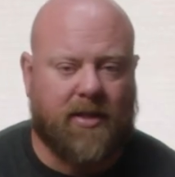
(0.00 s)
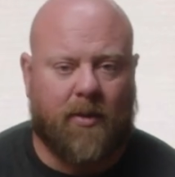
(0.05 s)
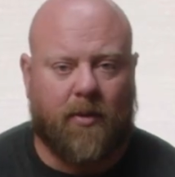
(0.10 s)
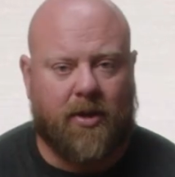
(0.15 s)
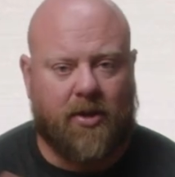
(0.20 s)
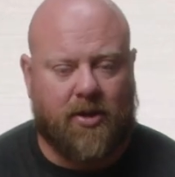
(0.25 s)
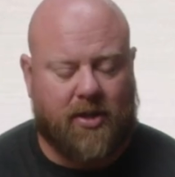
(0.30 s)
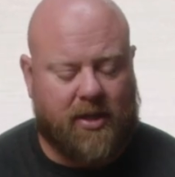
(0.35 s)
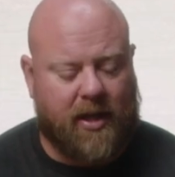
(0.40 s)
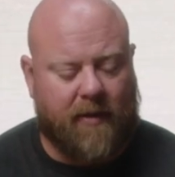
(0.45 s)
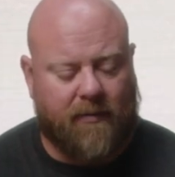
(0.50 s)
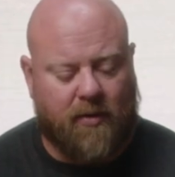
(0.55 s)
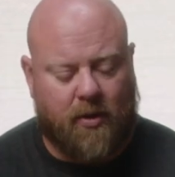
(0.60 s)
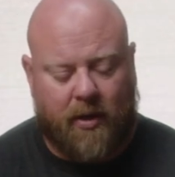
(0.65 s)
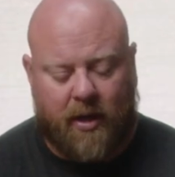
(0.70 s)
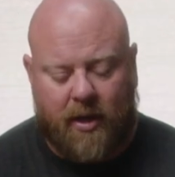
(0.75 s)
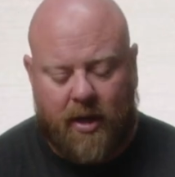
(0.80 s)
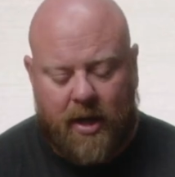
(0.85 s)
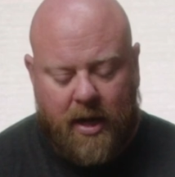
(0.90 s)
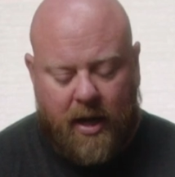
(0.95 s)
I wanna just give
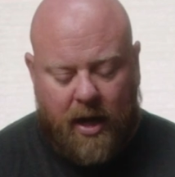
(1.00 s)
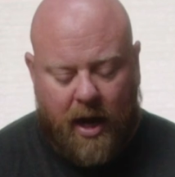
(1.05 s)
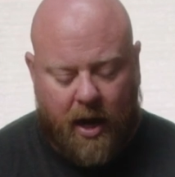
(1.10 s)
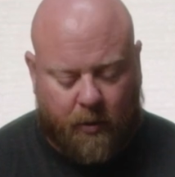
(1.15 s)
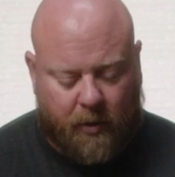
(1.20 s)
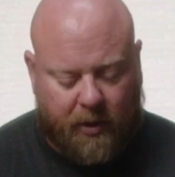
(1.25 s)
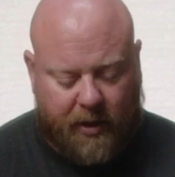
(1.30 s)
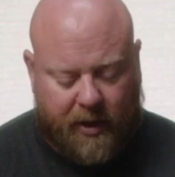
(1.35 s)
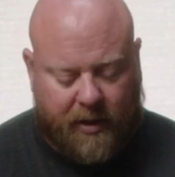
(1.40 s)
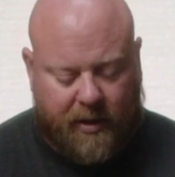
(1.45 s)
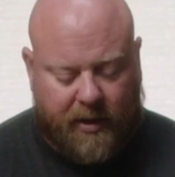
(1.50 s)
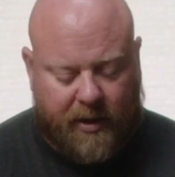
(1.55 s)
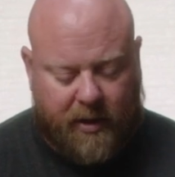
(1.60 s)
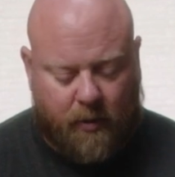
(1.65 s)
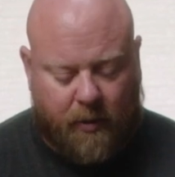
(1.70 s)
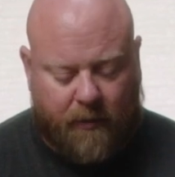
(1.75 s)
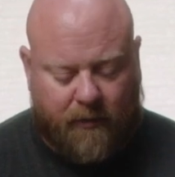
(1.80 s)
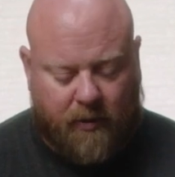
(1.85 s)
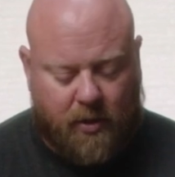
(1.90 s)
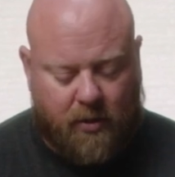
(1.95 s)
you a really clean
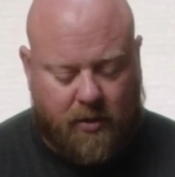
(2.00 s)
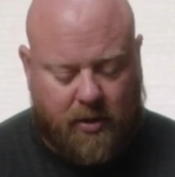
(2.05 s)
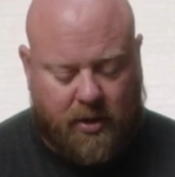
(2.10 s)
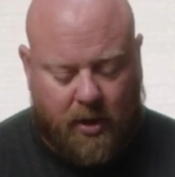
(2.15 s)
review.